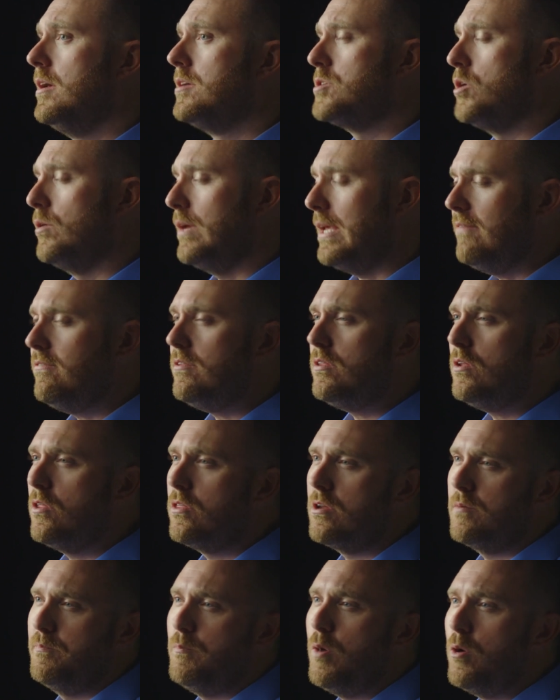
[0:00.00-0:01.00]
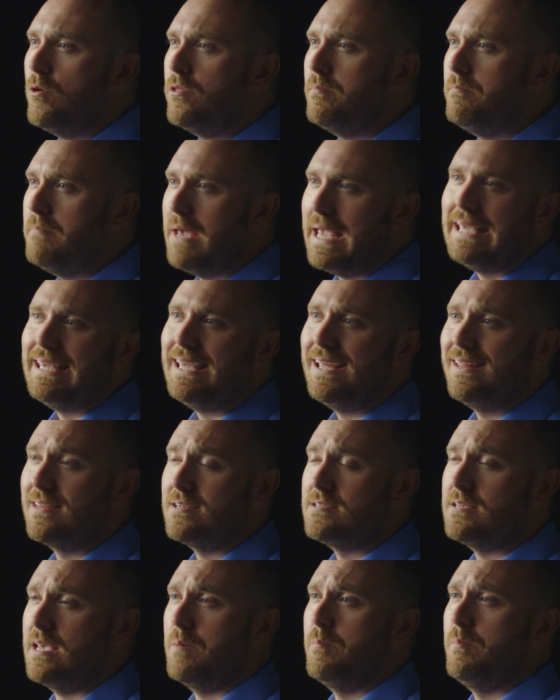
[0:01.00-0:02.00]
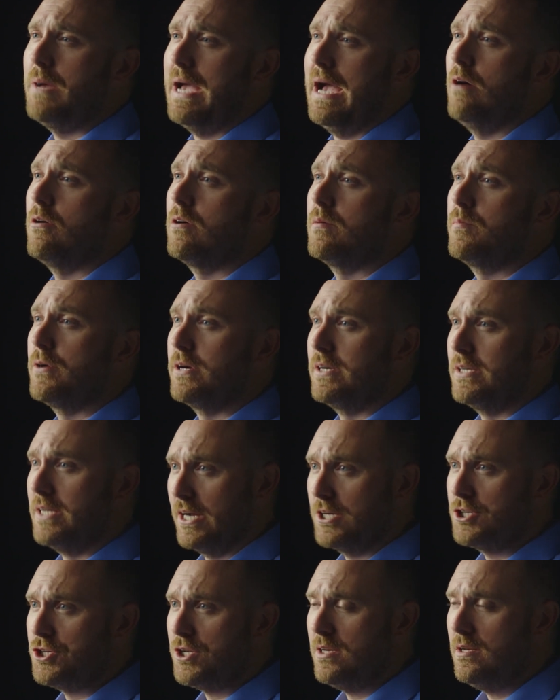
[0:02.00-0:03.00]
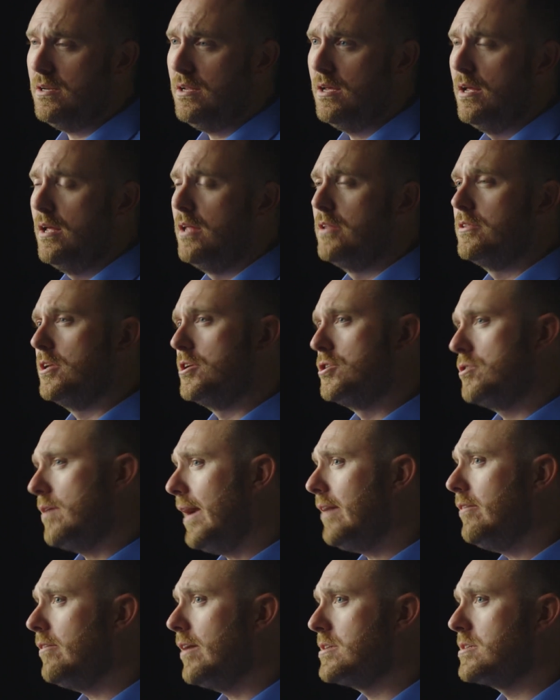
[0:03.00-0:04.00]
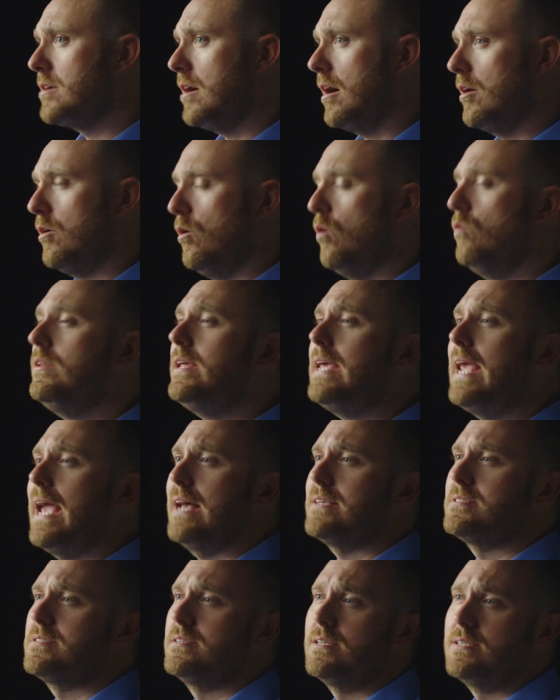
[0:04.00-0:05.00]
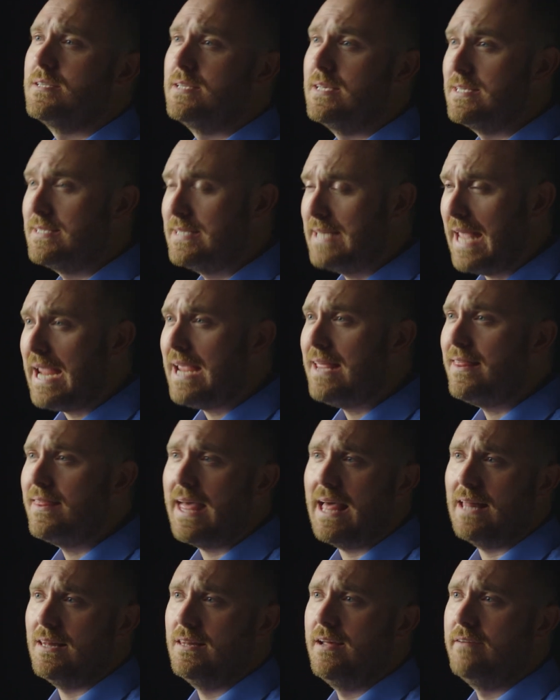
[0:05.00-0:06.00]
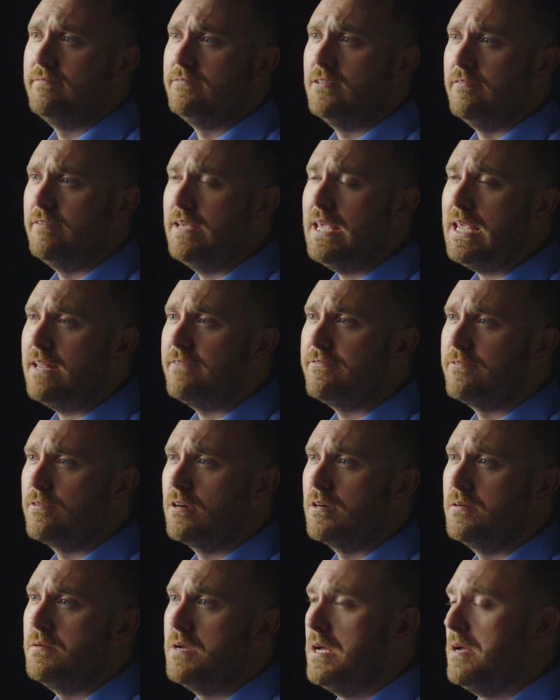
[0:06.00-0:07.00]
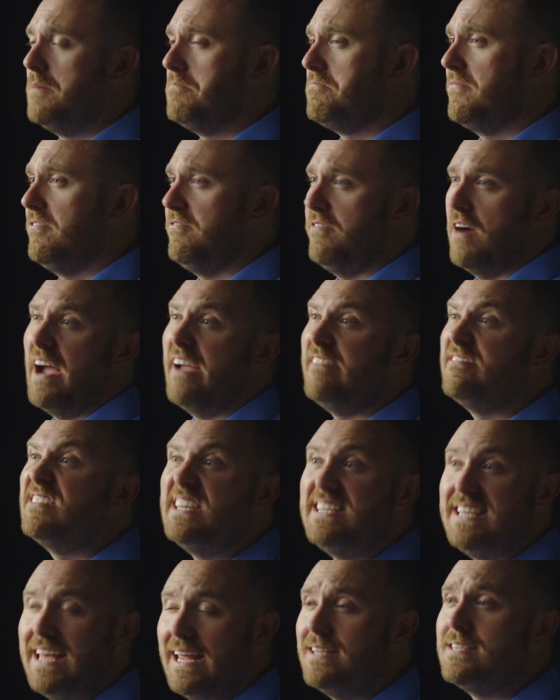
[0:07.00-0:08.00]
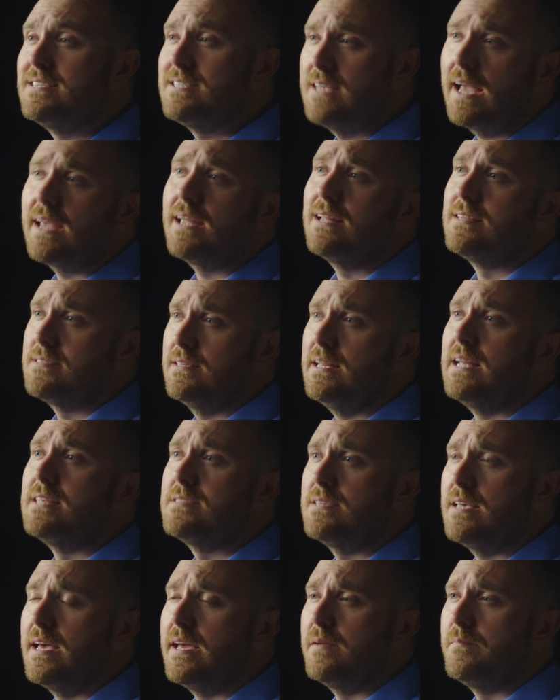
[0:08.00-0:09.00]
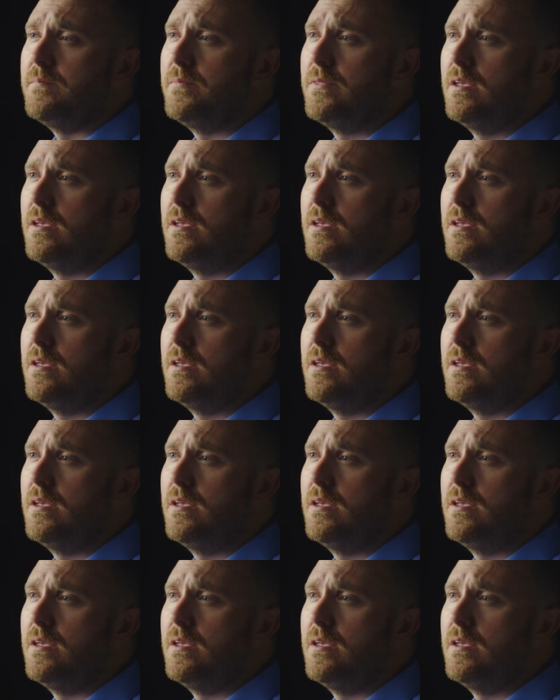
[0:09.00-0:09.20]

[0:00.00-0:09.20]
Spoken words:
So even though they're both making the same power production, the drag race car only has to sustain that level of heat for 5 to 10 seconds, let's say.